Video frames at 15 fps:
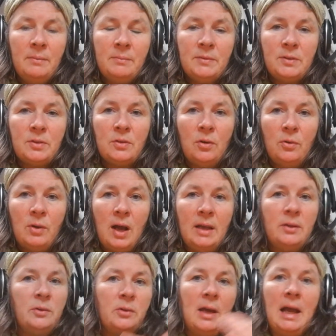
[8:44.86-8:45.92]
So I
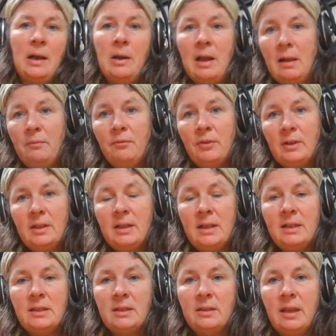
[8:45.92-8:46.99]
don't know how helpful it
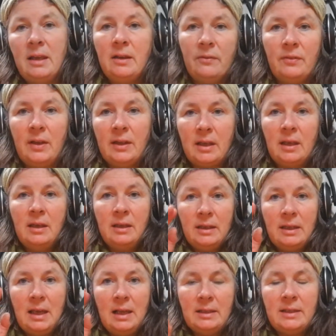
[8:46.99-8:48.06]
is to think of
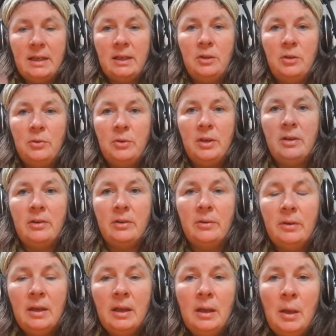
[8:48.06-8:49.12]
Celtic New Year,
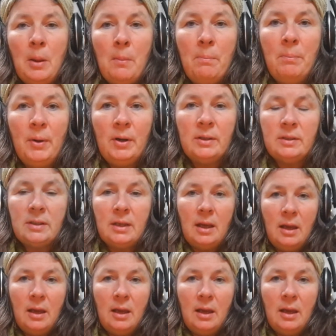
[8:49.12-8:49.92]
but